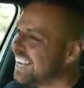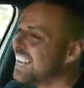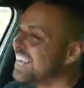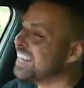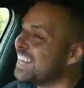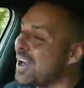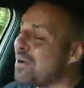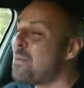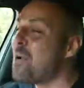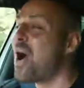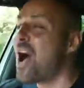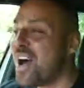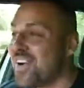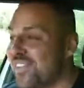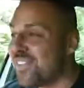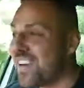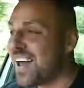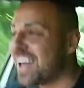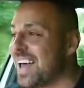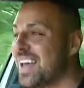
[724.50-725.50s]
they're worth
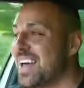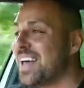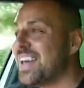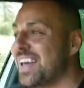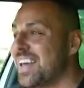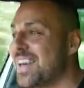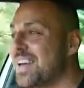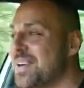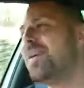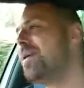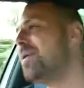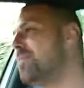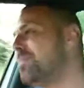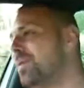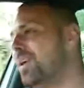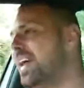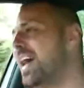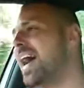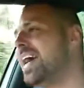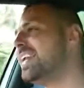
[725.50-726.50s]
it,
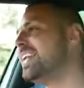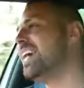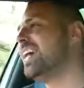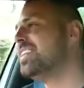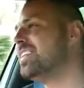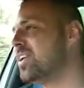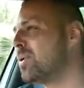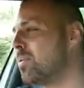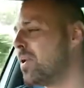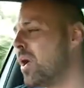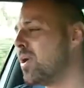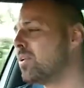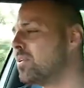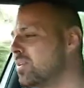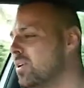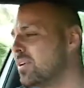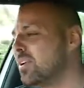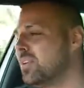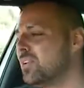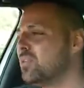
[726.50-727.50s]
but it ain't the end of the world
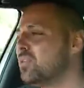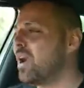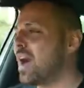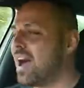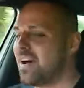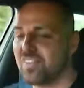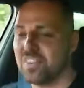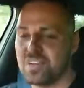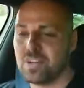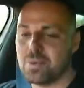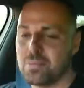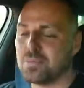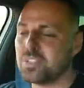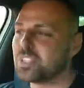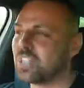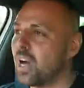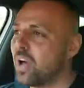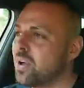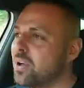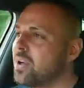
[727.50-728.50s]
not having them.
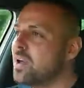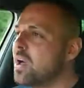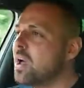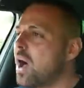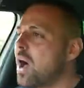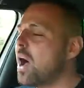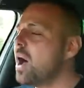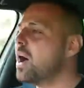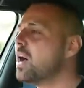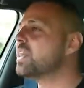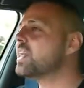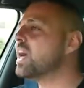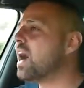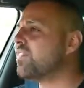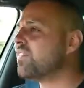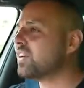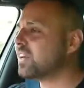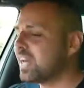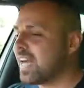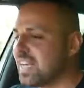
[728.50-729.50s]
So the
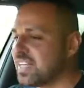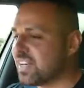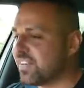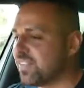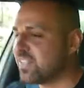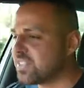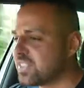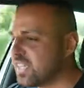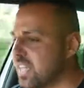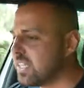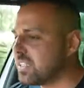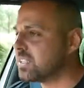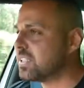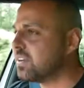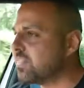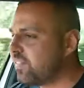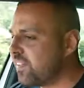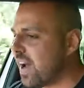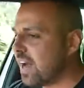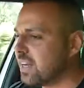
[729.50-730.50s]
other key difference is,
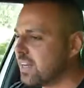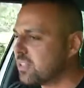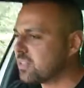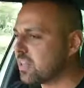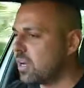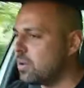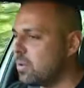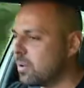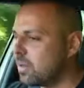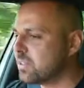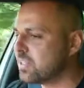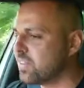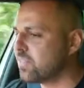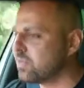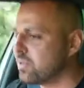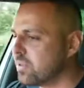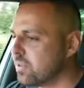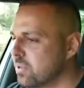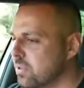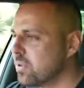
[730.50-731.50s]
in fact, let's go up and see if
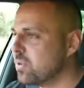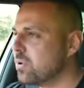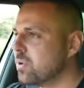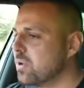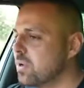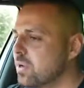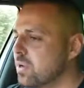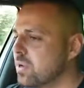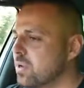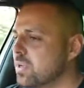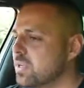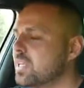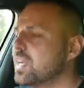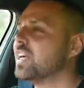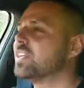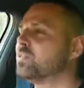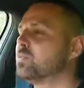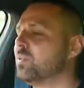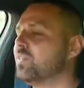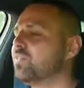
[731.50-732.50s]

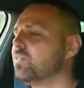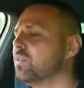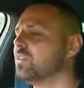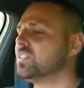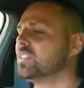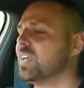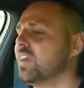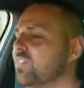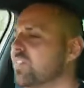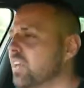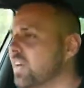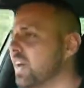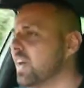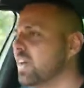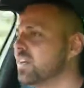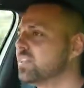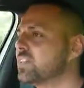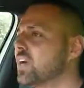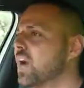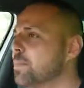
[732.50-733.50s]
yes, we've got 7
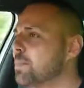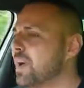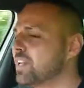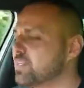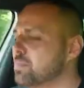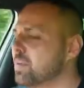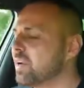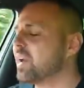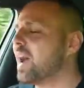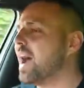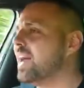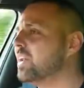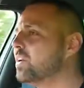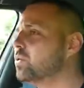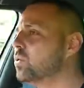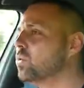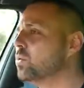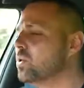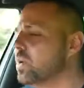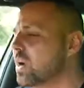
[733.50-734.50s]
gears. Going back to
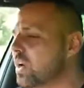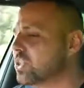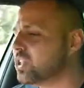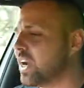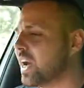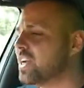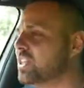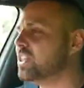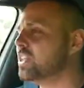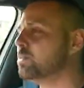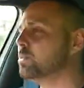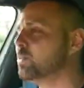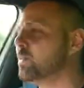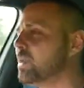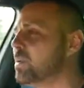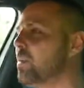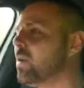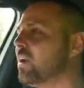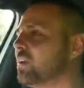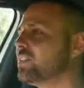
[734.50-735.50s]
mechanical changes between the
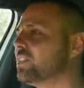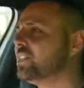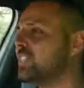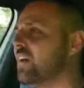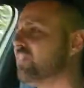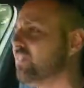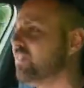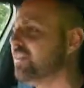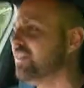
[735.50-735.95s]
Mark 7